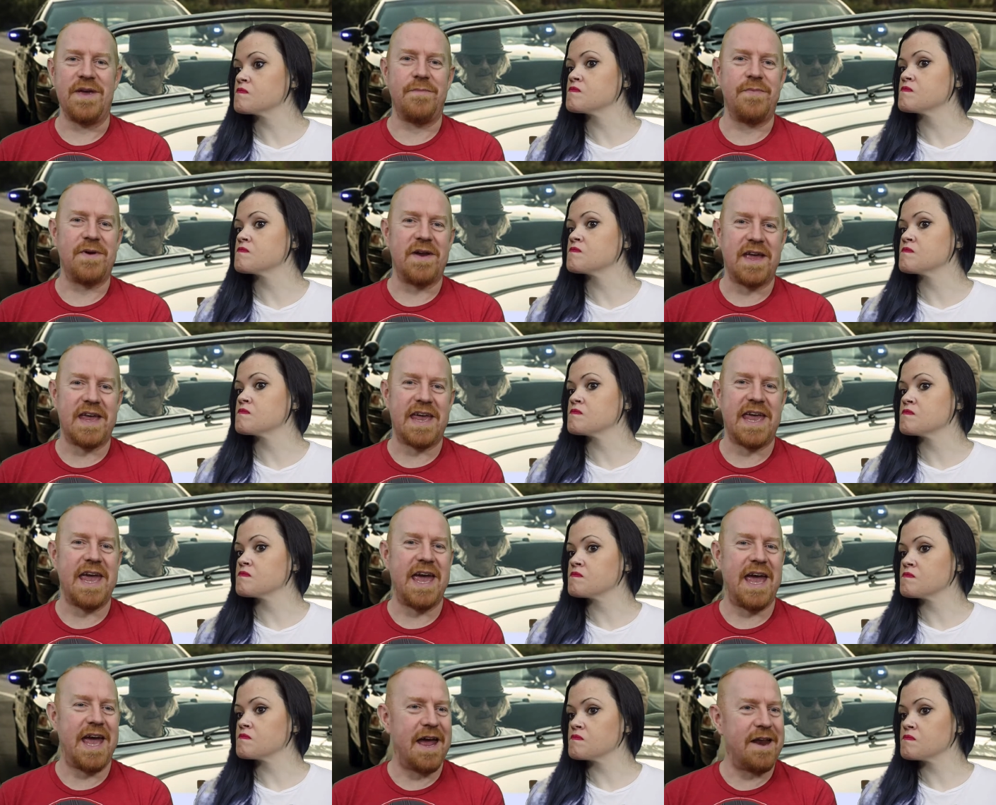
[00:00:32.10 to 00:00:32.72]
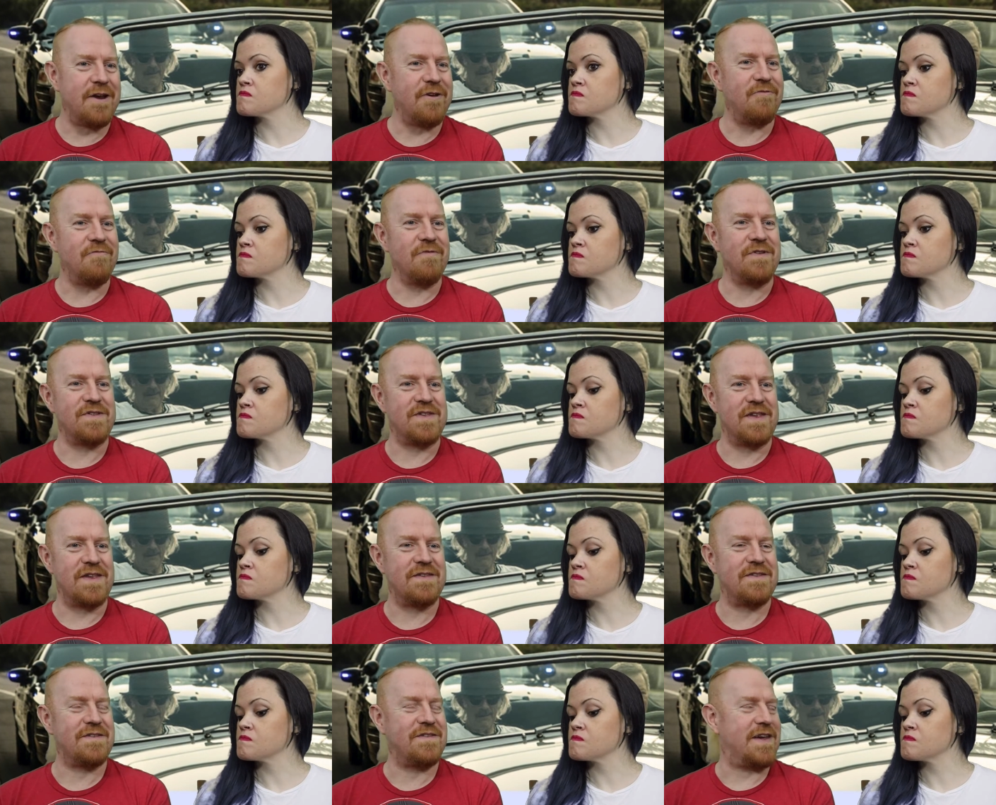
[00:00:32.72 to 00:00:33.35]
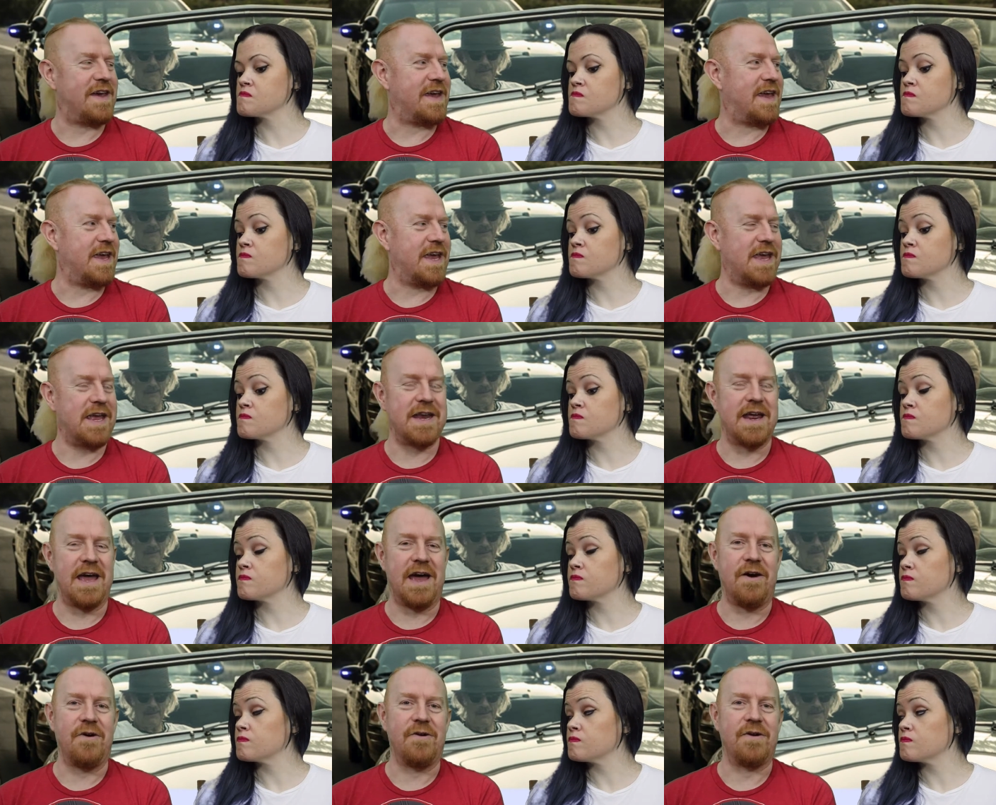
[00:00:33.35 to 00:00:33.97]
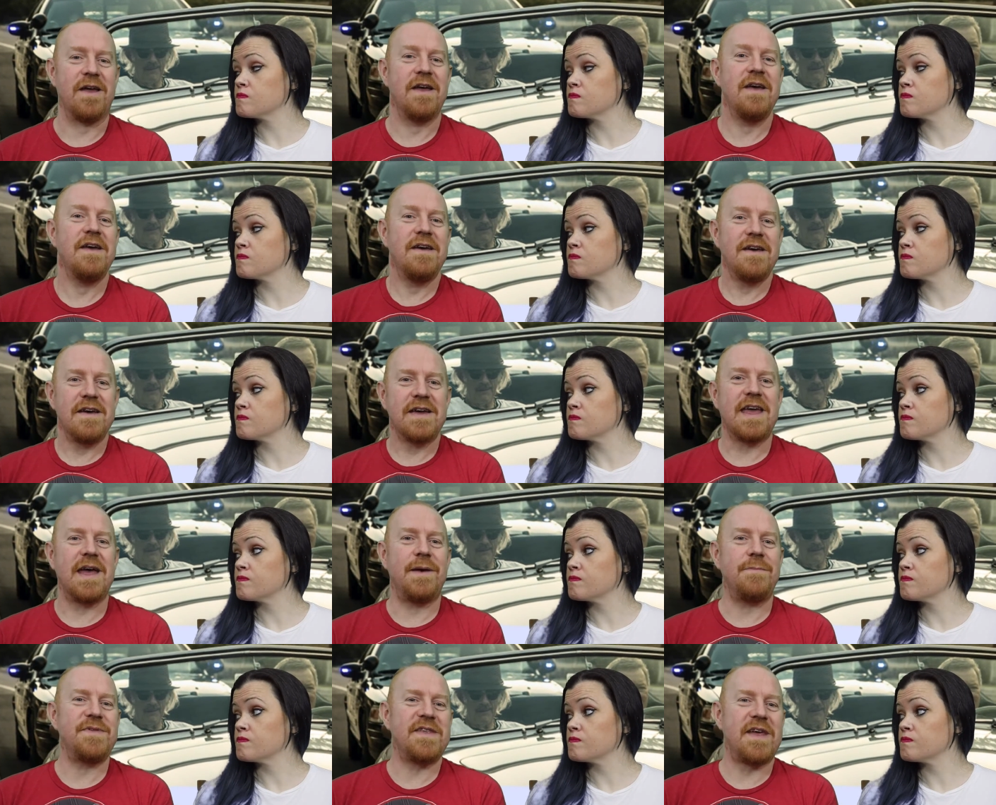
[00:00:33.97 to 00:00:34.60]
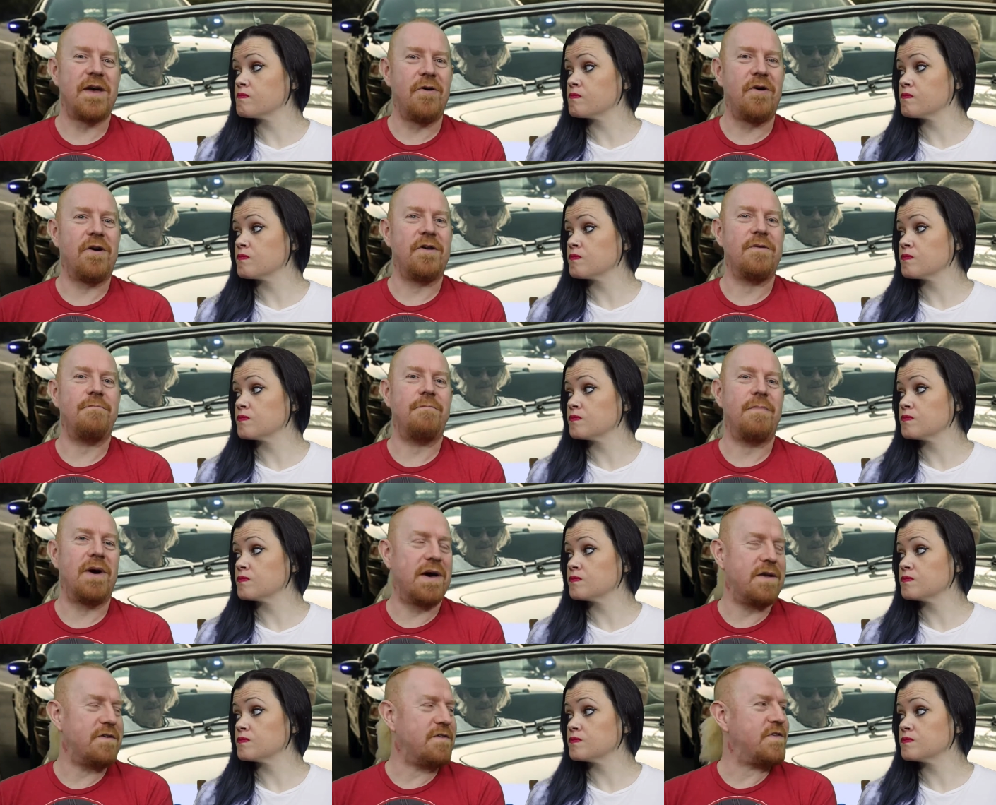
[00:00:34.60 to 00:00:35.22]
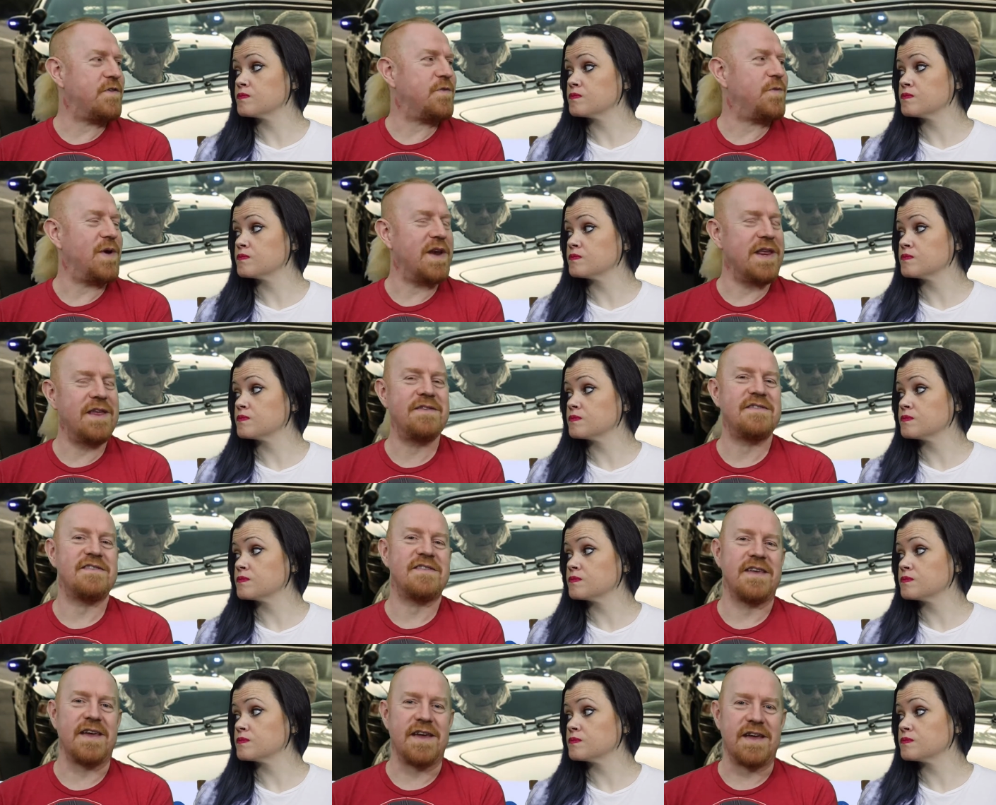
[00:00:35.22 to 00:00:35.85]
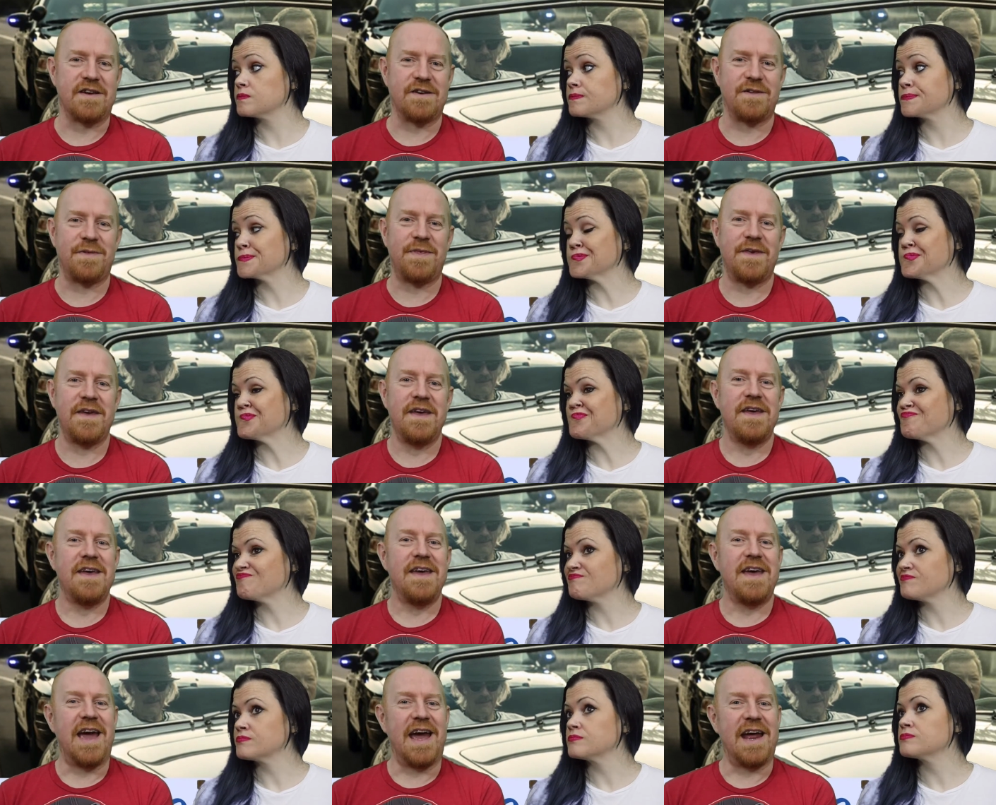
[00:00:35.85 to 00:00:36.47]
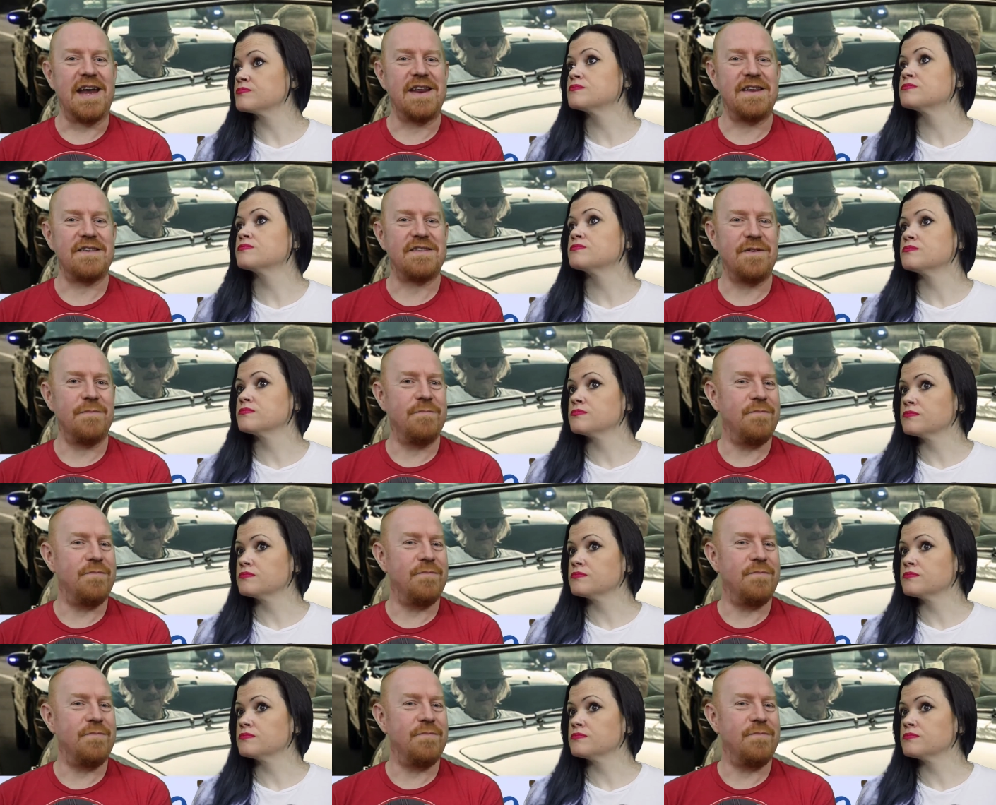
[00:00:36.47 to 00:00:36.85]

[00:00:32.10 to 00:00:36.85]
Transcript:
Speaker 1: but I cannot resist checking it out. Comes out on March 26th, and it's a